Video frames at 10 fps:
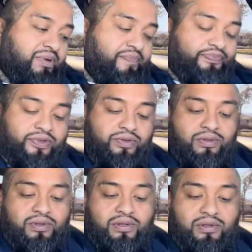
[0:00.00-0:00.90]
but
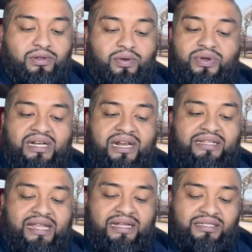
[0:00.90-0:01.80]
we'll eat it like
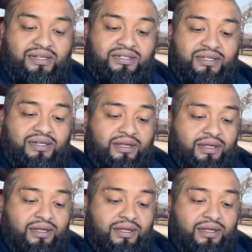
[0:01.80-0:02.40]
that. It's all good.